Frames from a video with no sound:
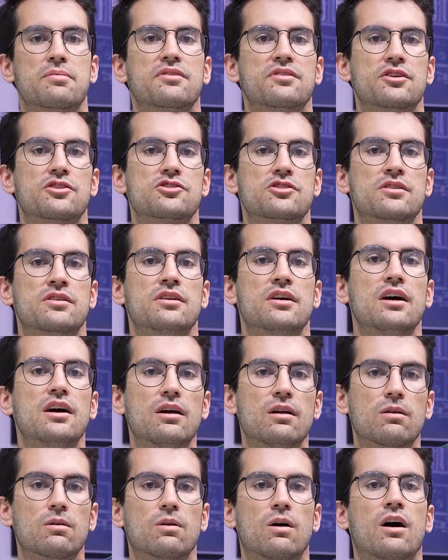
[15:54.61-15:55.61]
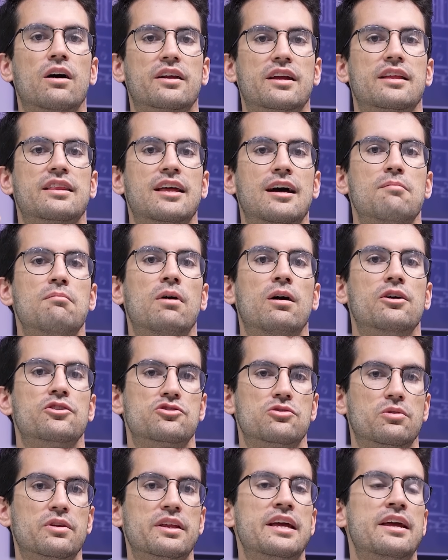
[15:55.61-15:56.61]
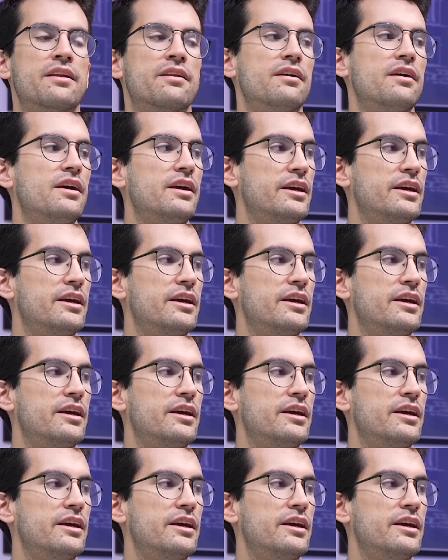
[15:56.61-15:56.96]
position, locking that module in.